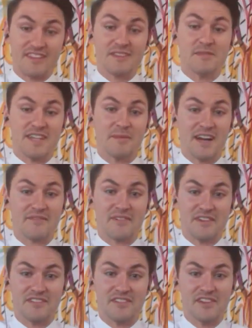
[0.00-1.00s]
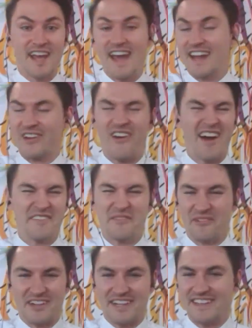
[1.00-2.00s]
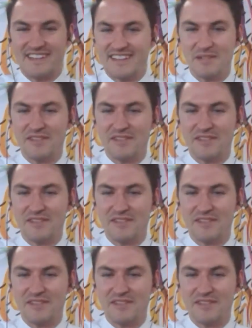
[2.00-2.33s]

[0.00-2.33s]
be coming up very soon. It kind of already is a little